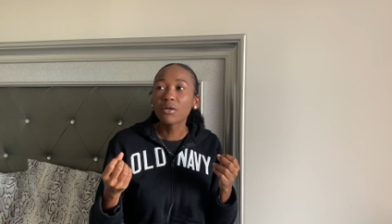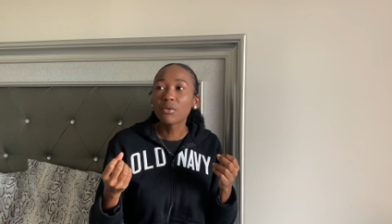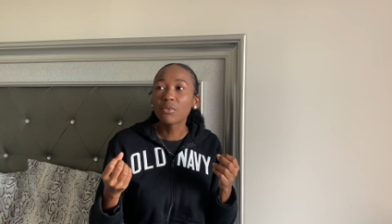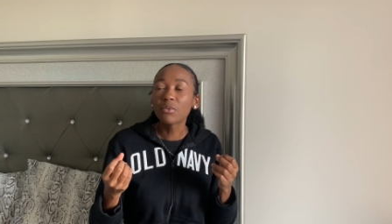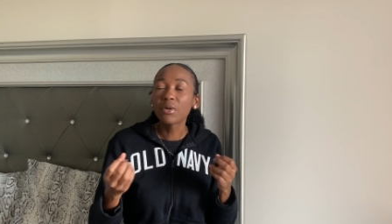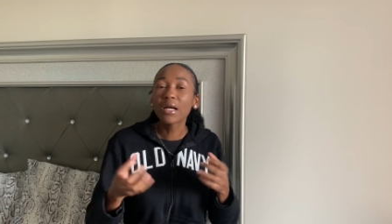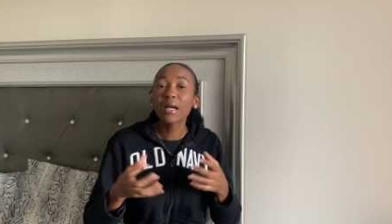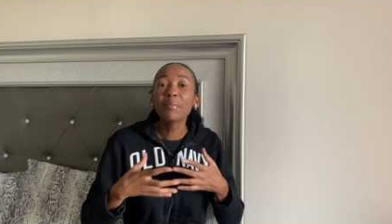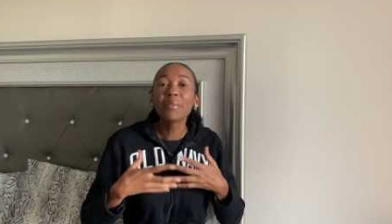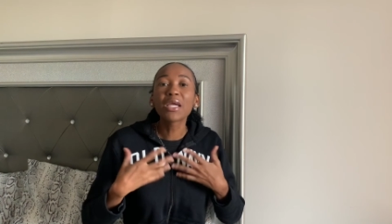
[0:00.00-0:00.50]

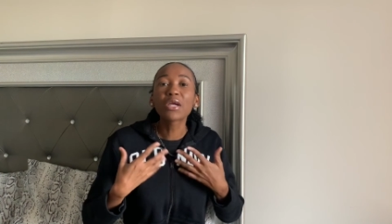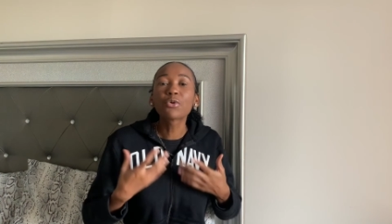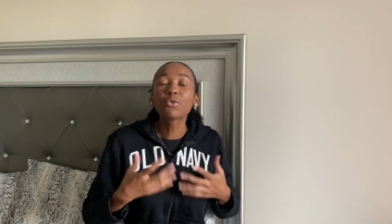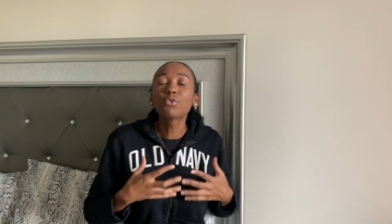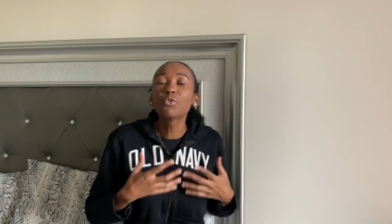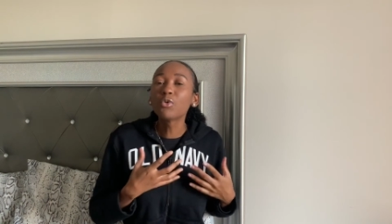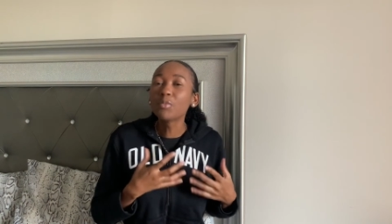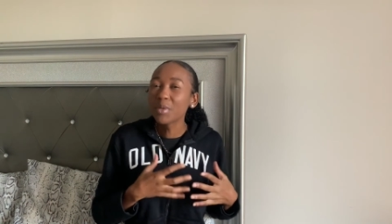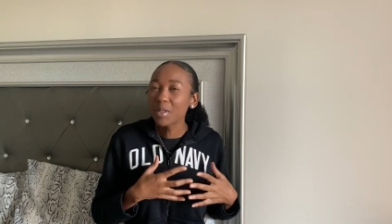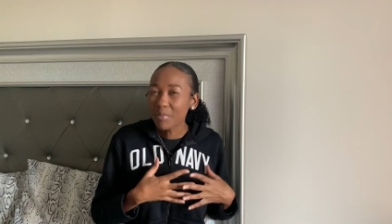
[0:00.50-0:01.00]
where i make
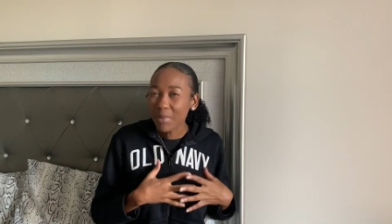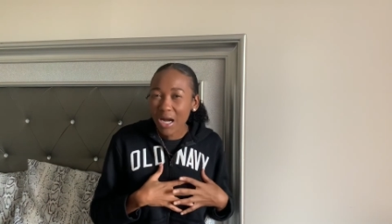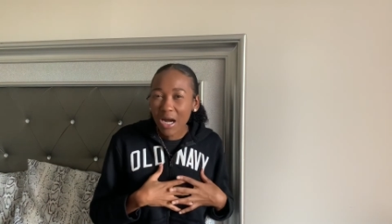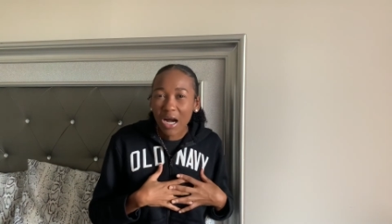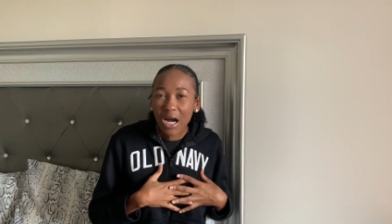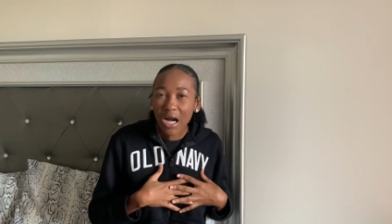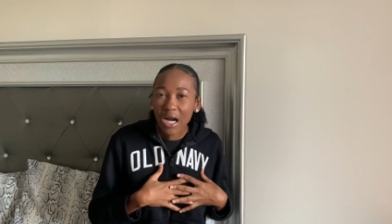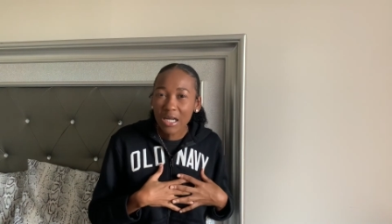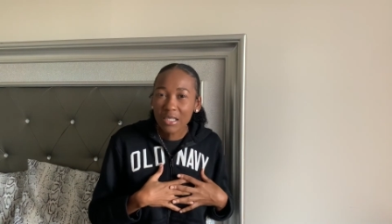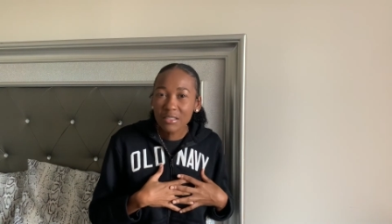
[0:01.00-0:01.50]
room in my
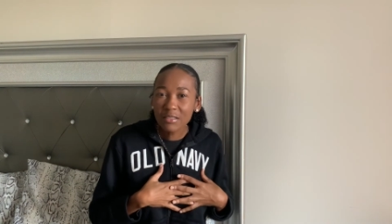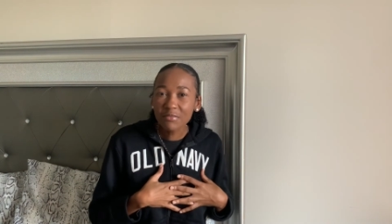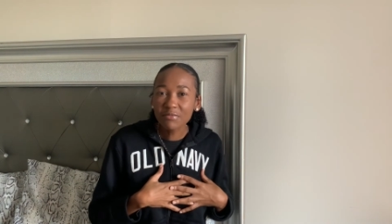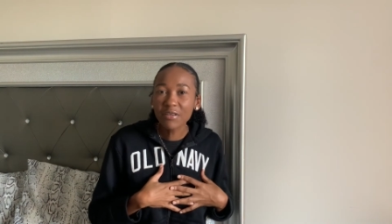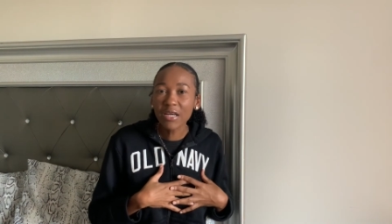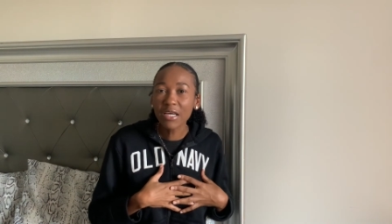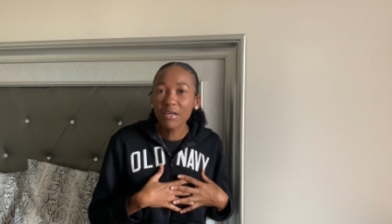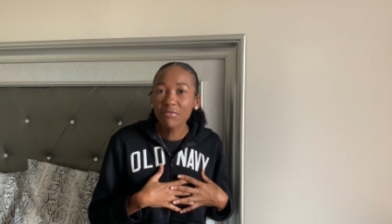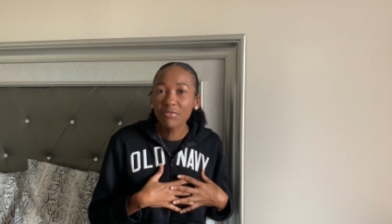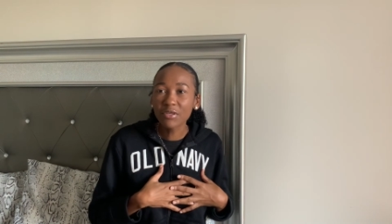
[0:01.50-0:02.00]
heart
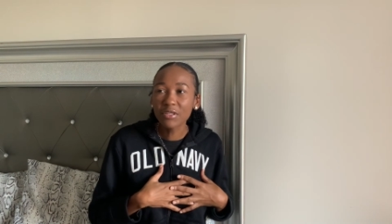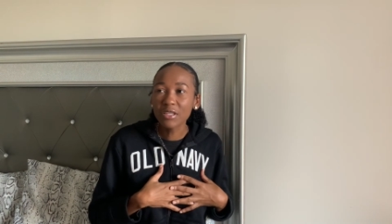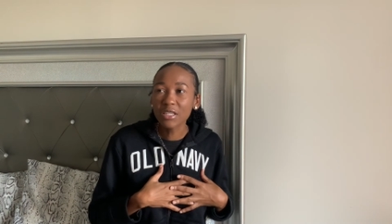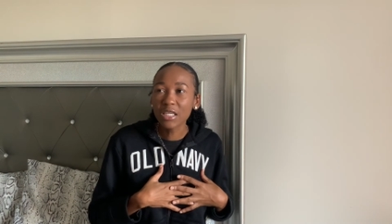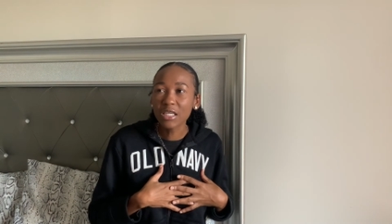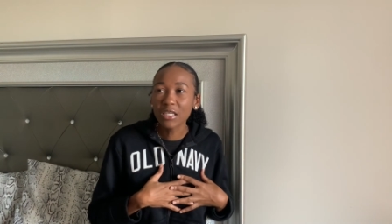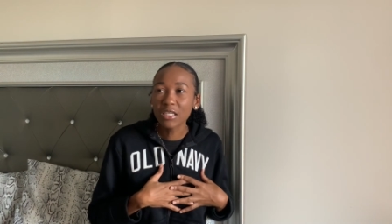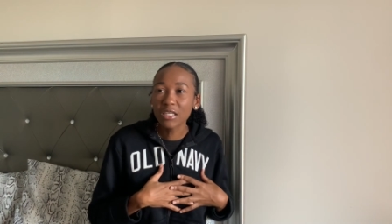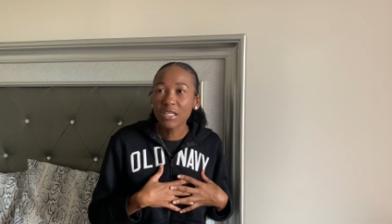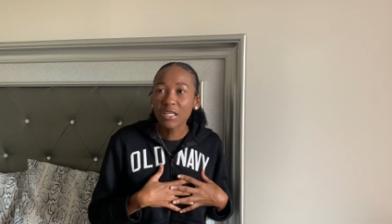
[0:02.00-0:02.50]
for
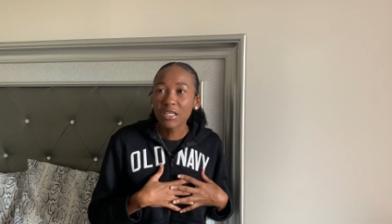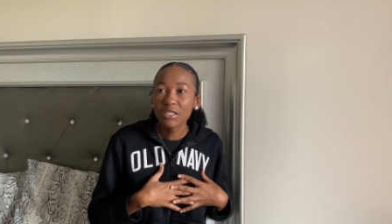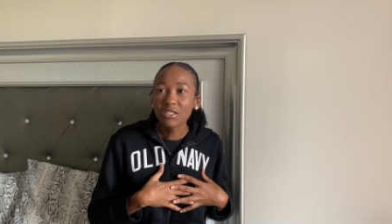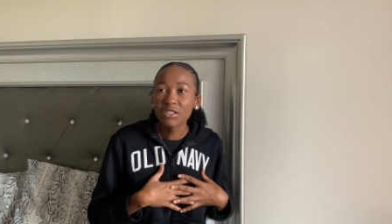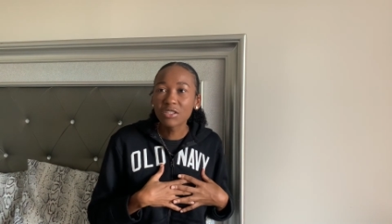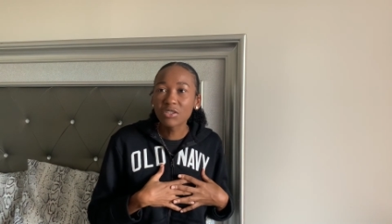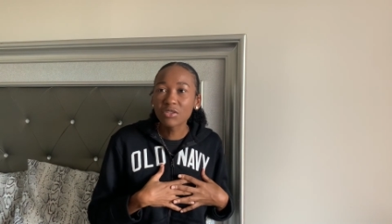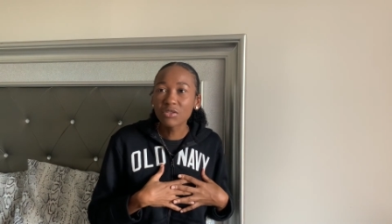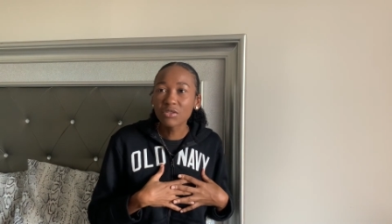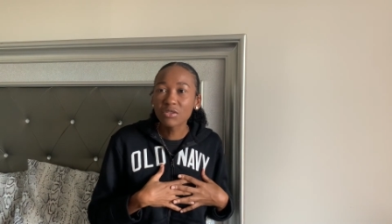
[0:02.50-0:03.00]
everything
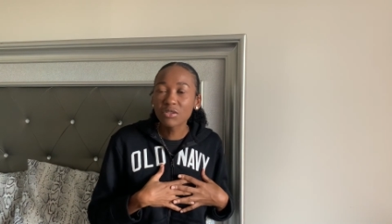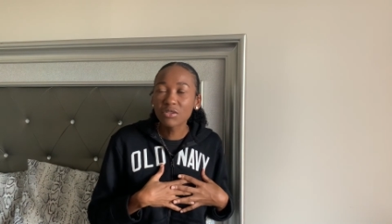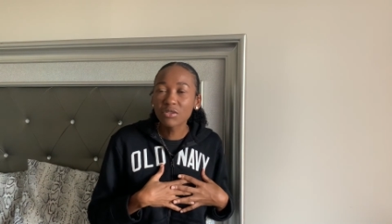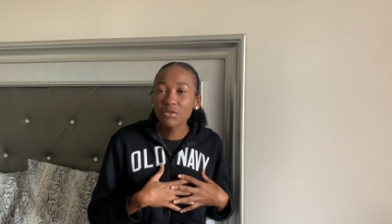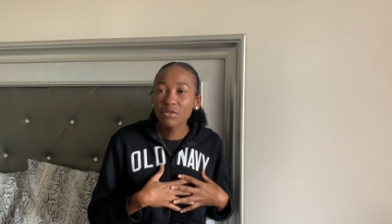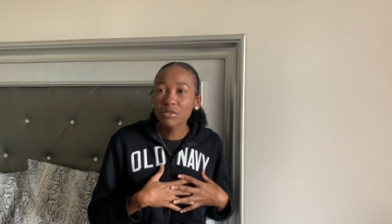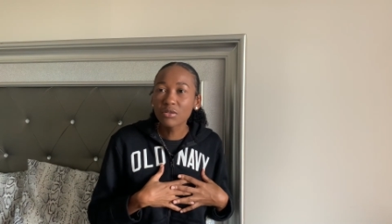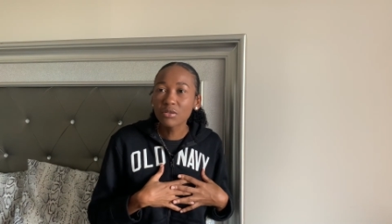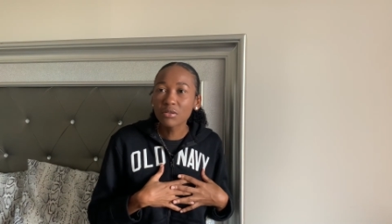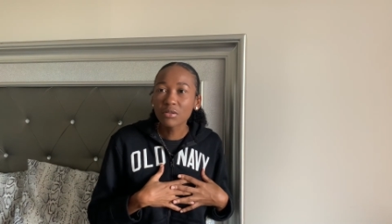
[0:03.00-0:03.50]
to
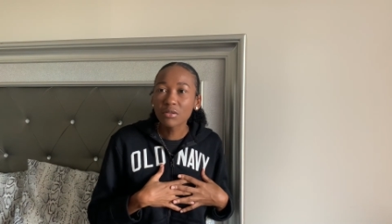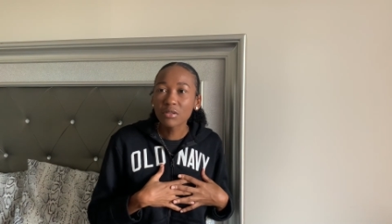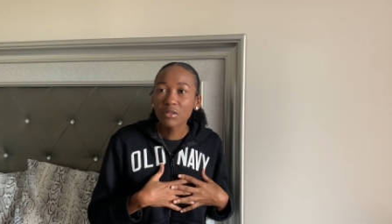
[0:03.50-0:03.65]
to